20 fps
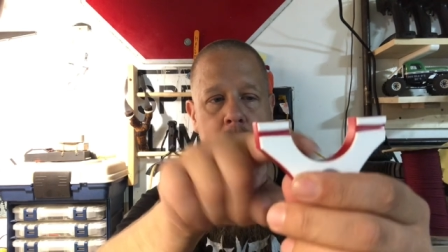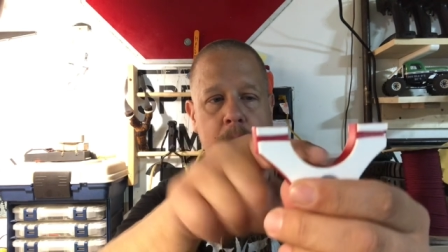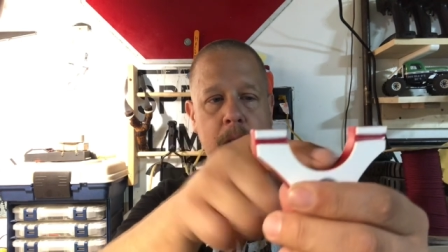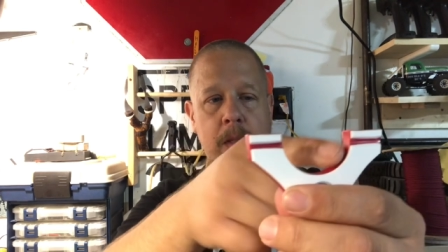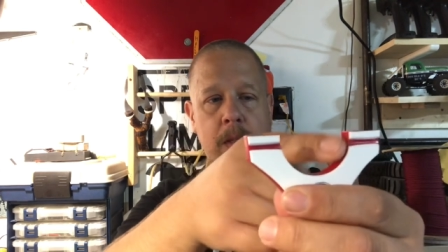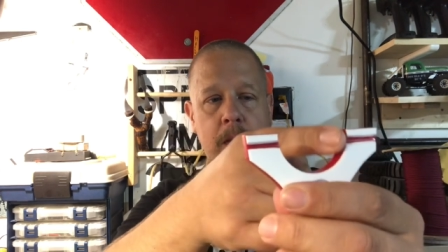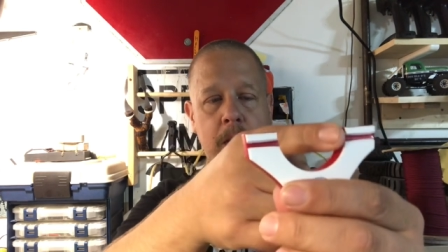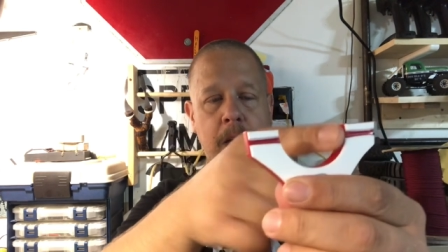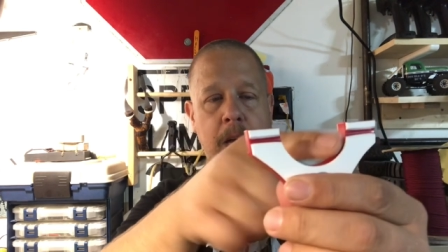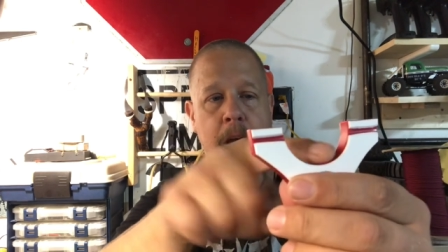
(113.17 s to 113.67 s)

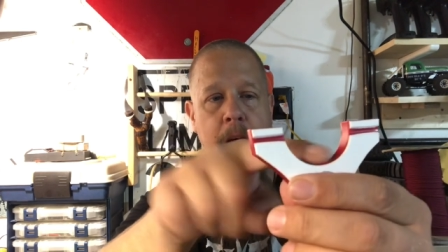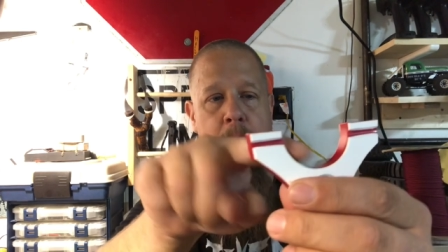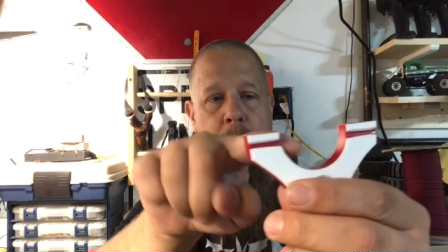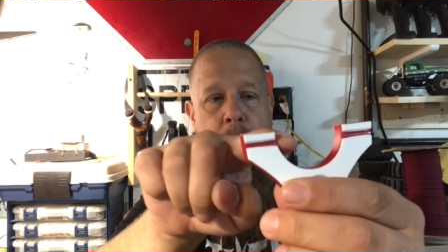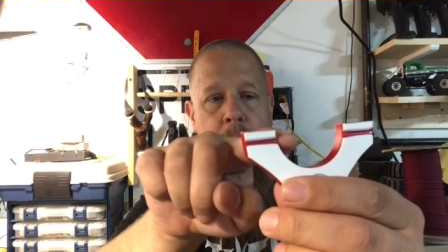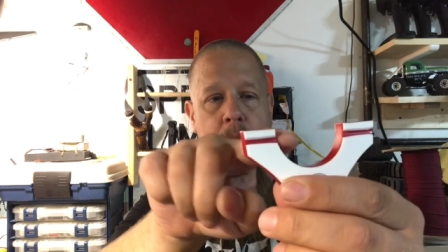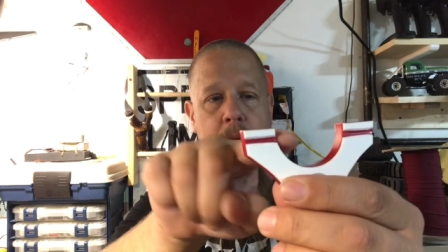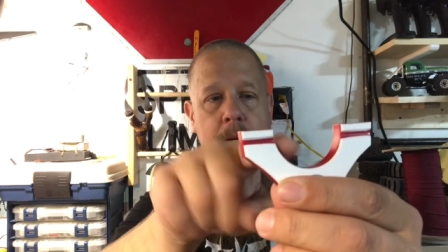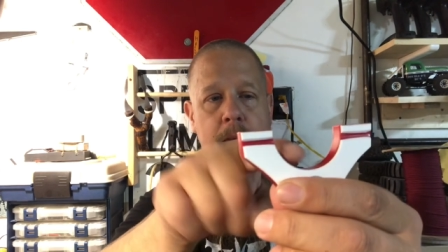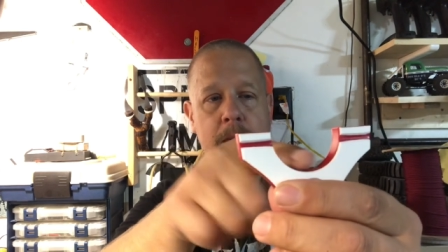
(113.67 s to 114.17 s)
or gap,
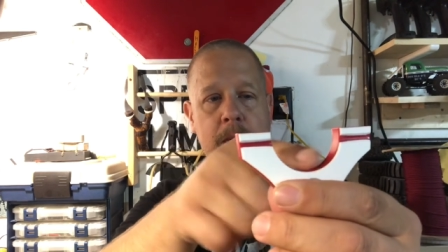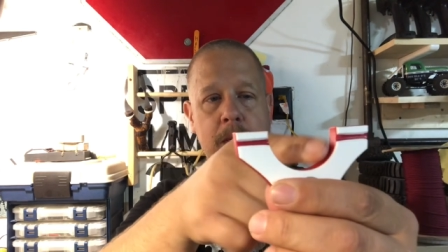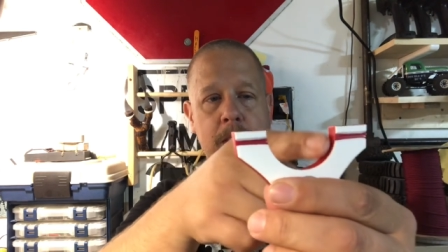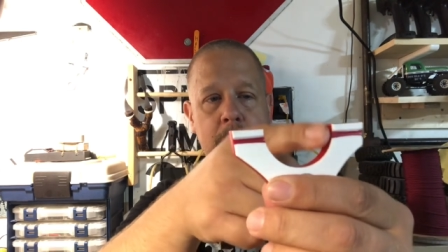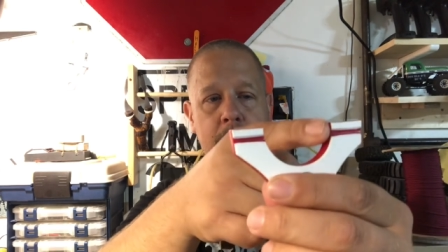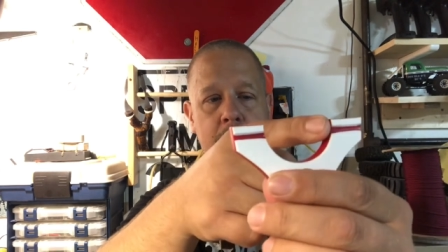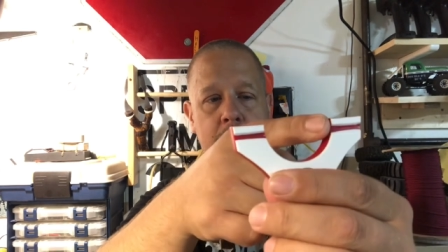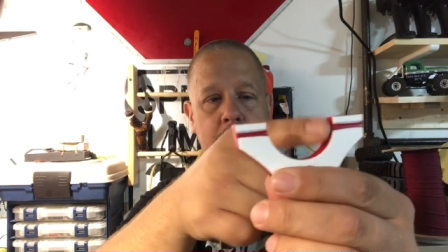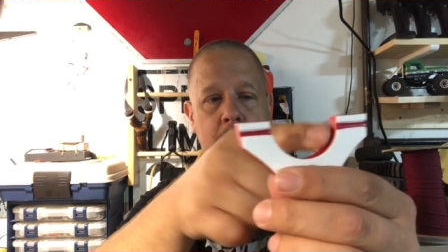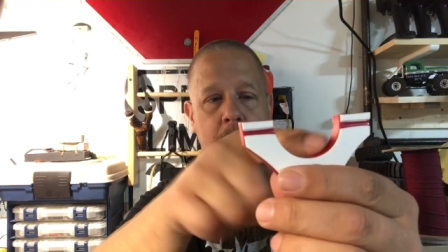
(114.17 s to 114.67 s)
whatever,
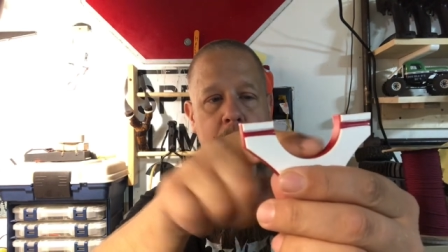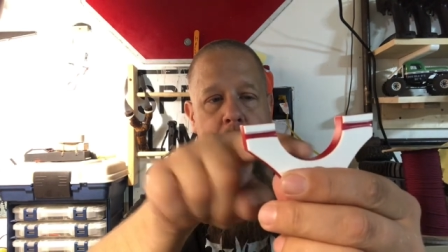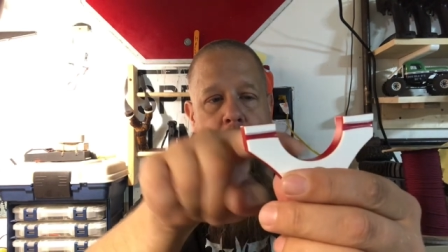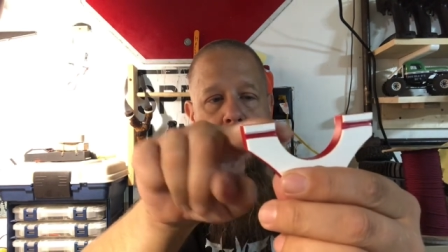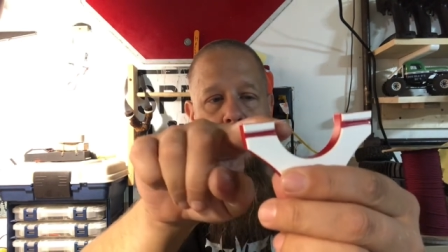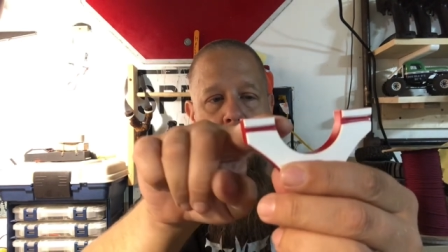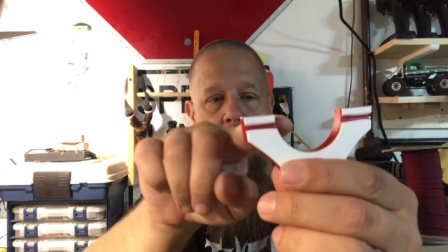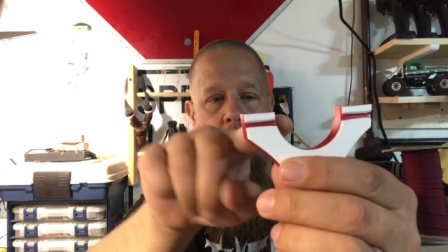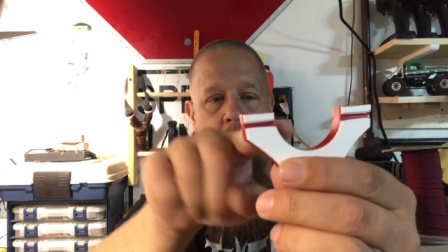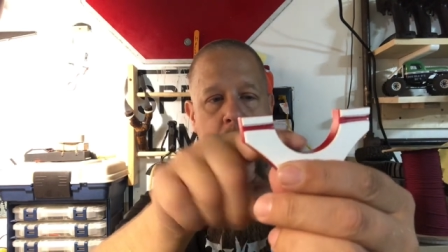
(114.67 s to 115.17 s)
is cut
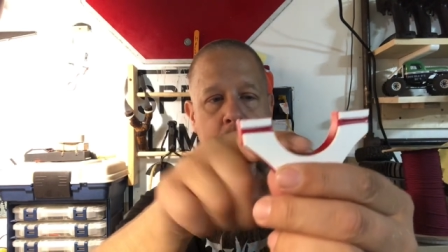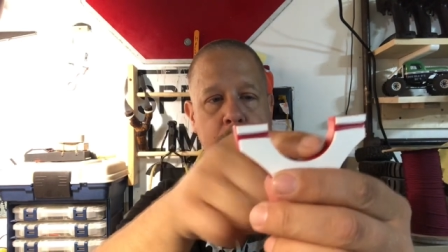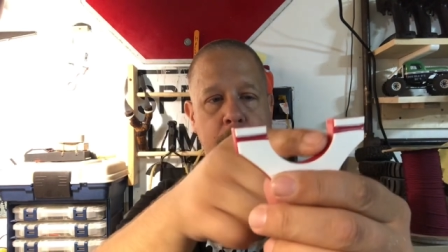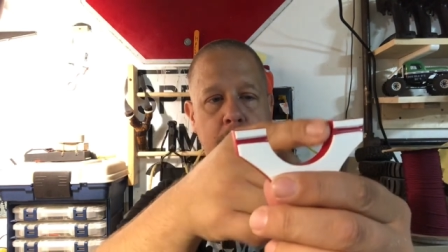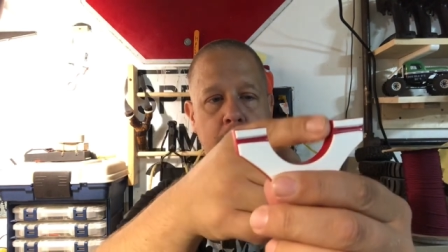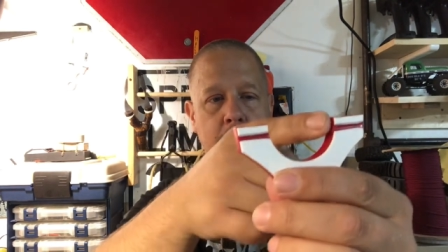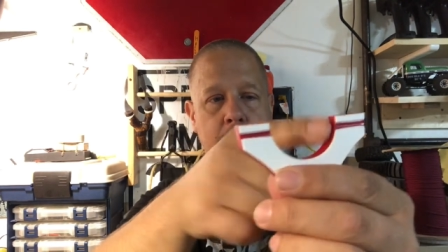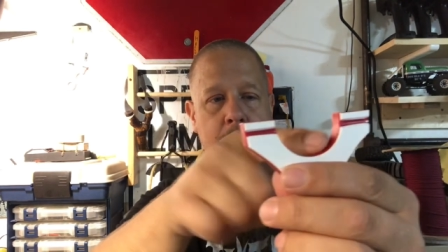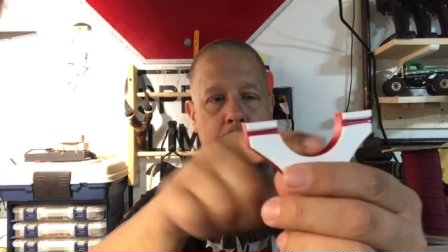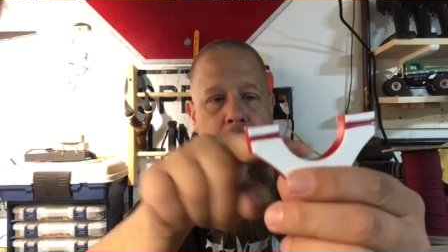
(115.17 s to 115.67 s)
deep
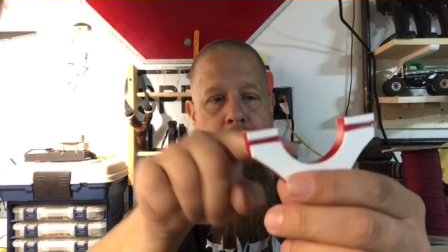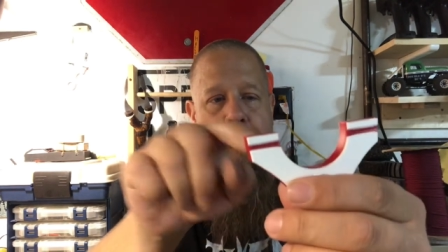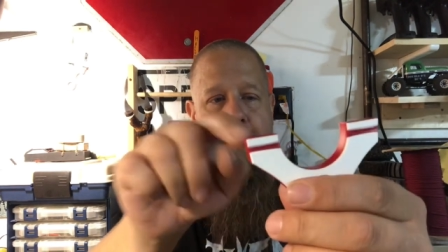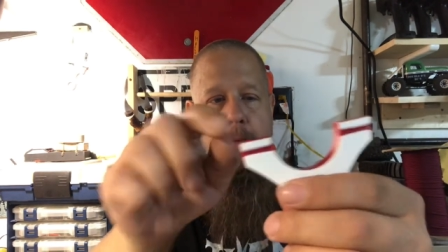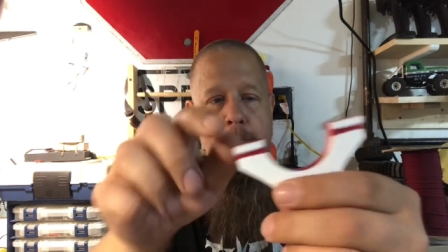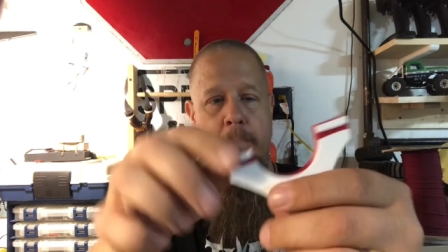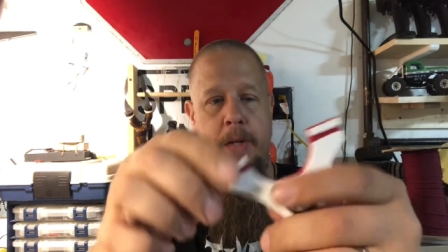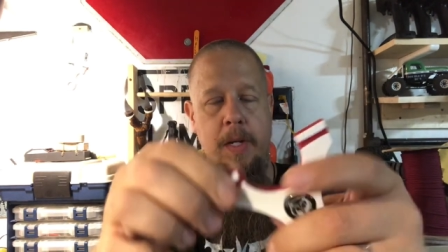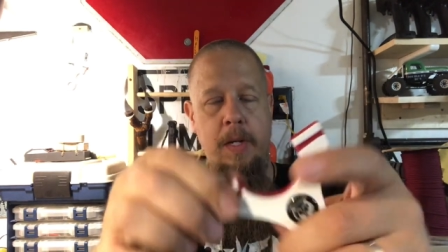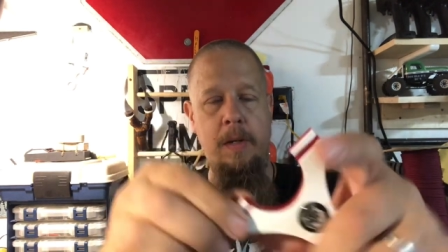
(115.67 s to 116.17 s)
enough for
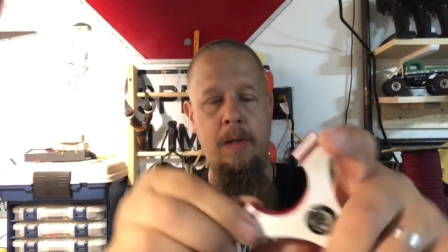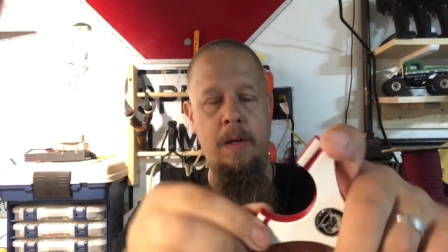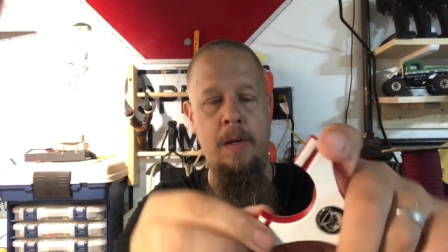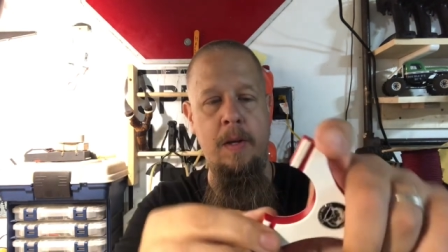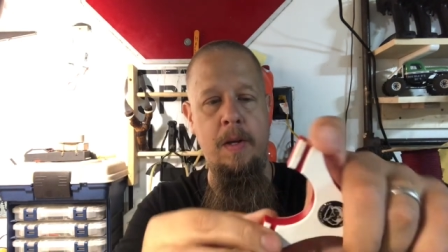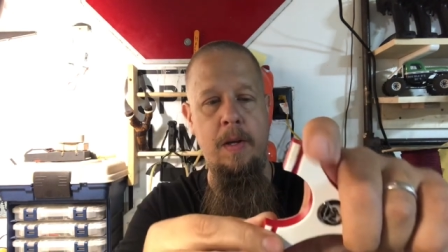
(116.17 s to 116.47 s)
me.